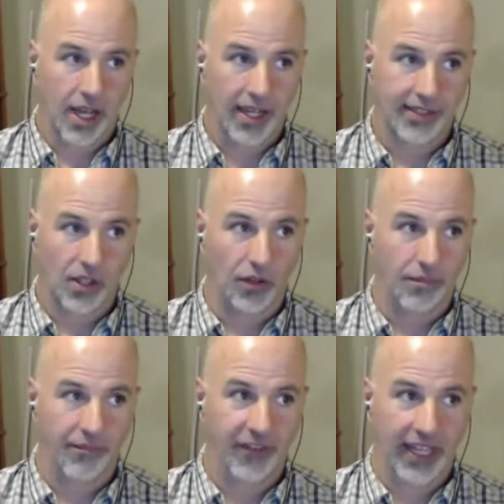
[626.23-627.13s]
I
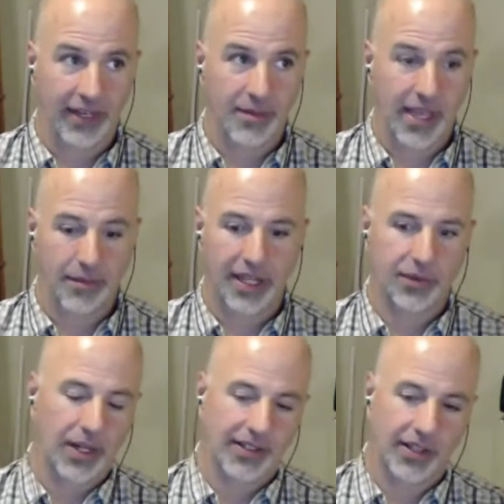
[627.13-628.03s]
still feel like I'm in that
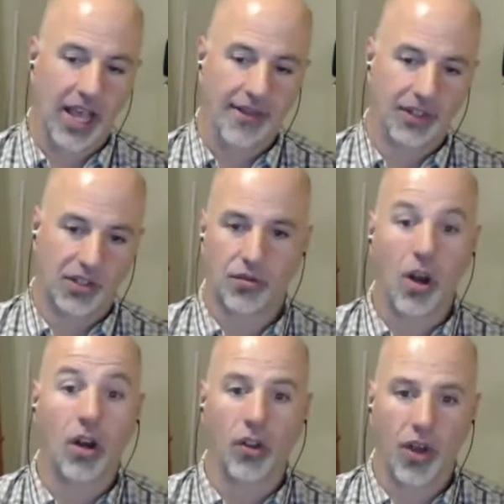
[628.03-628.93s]
place where I still have to
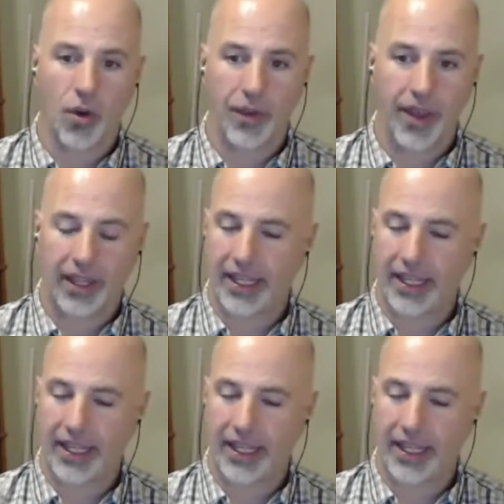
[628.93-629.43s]
struggle though with it.